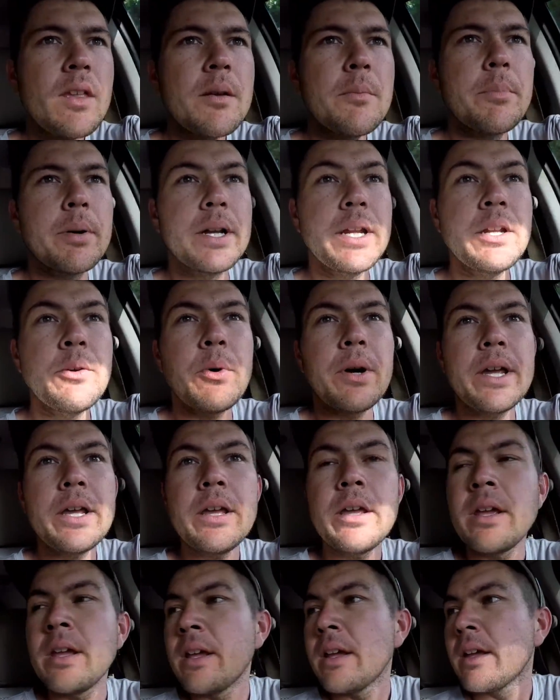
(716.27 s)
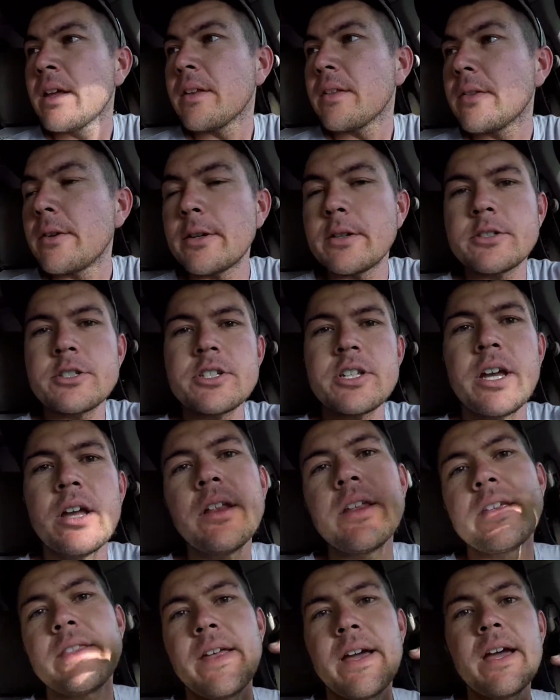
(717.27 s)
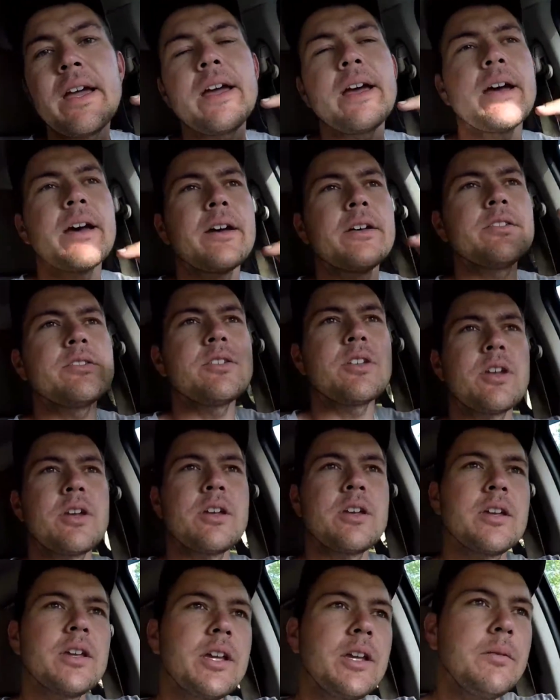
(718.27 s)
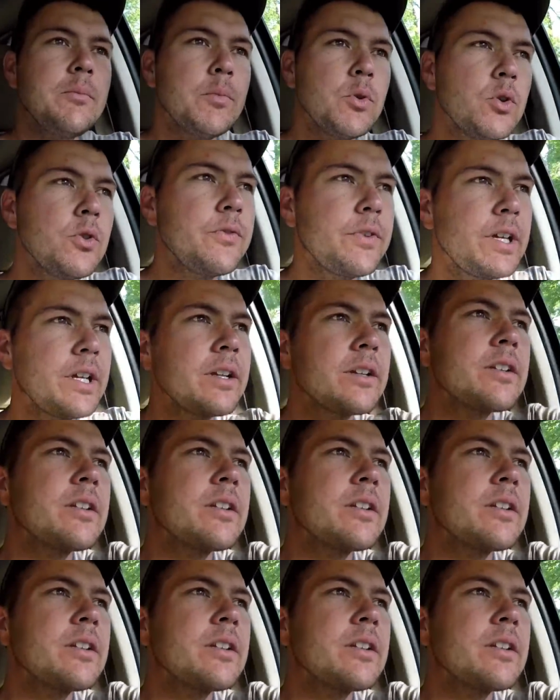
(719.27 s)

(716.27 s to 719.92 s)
But anyway, they're selling that house and moving